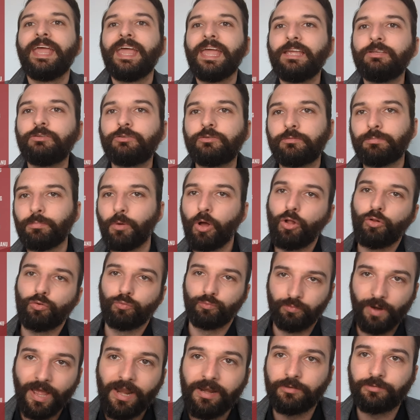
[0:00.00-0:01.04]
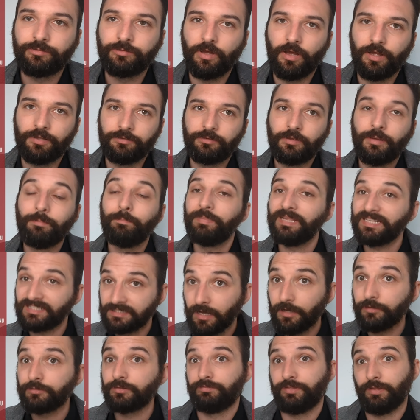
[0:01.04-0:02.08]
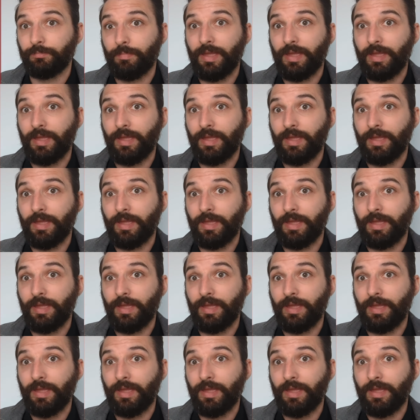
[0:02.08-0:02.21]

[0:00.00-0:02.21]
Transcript: a small renaissance because of the